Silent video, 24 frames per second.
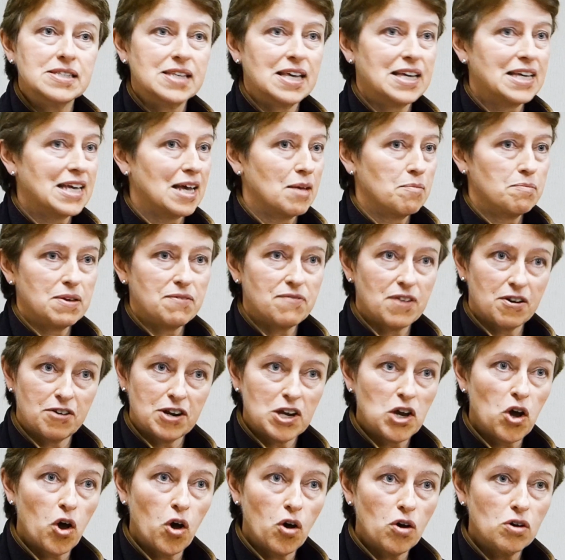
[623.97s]
They can be
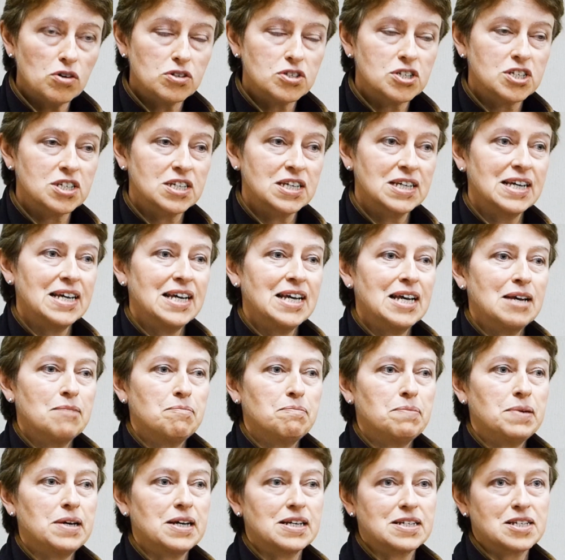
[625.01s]
very hot,
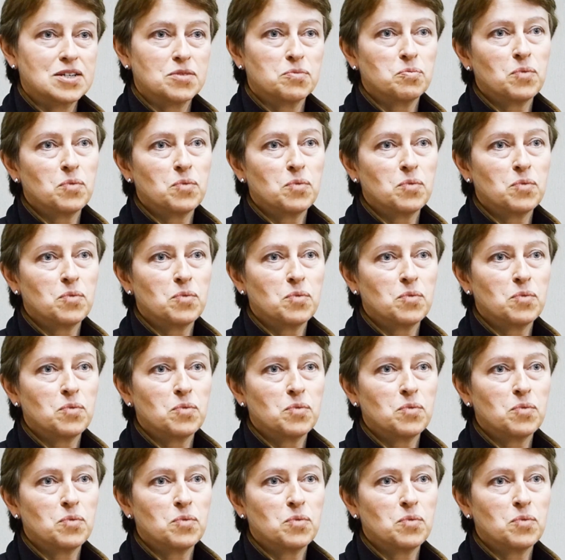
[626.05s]
but